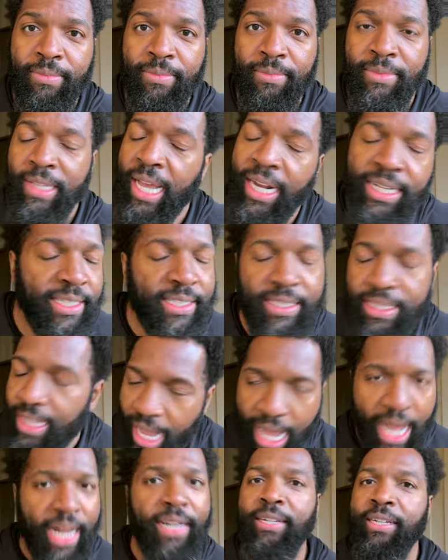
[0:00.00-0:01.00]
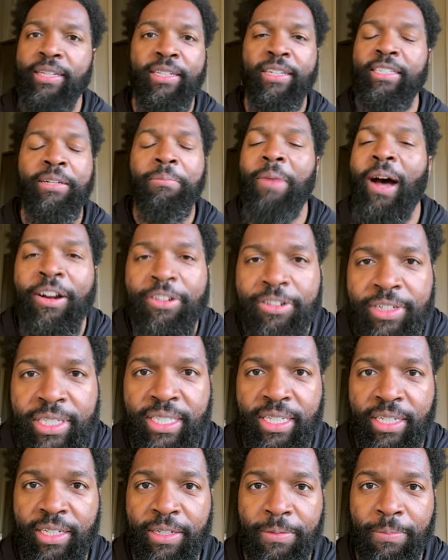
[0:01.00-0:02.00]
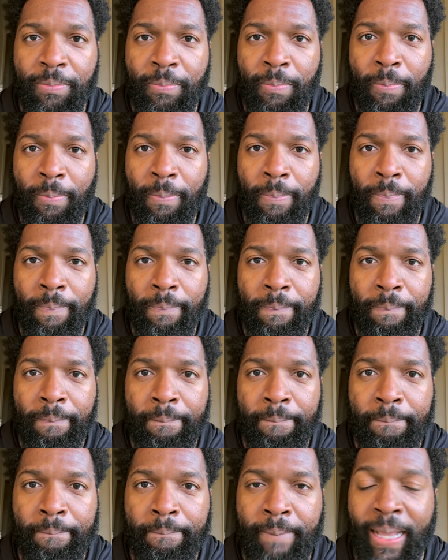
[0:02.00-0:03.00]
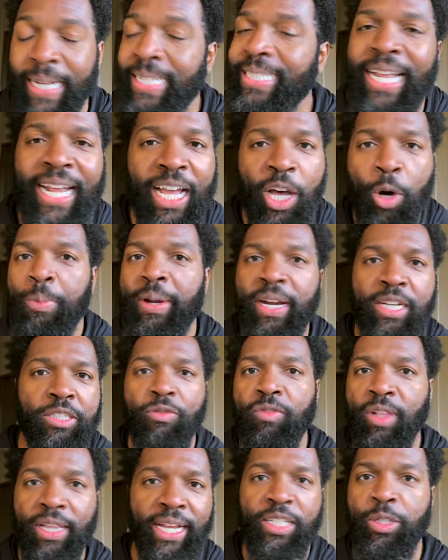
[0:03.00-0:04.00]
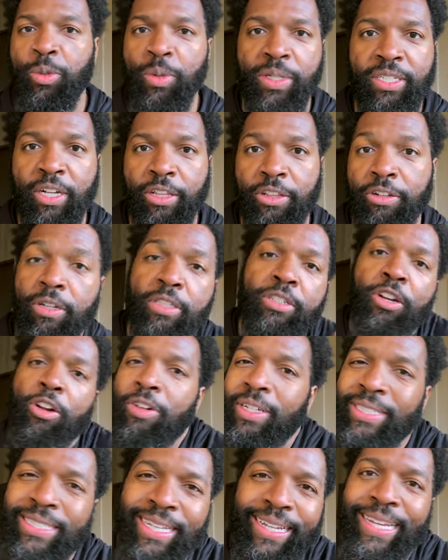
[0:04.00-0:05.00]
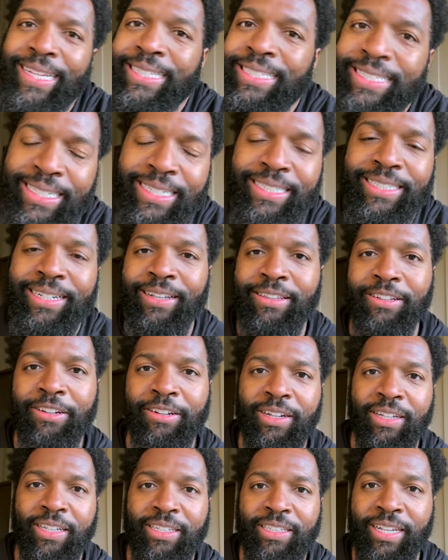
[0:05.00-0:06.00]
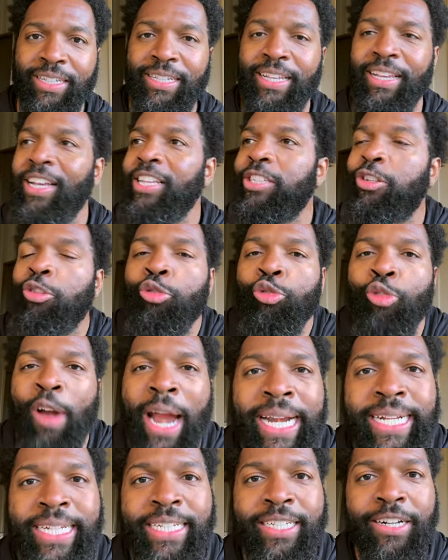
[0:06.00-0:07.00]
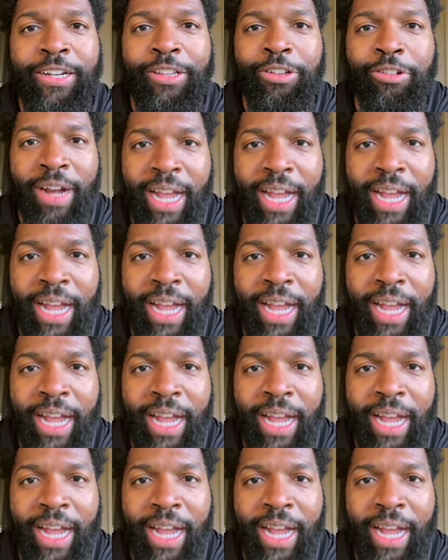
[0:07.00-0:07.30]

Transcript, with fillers: That is not democracy. That is not helping us relate to each other, to turn us against each other, to, to rat each other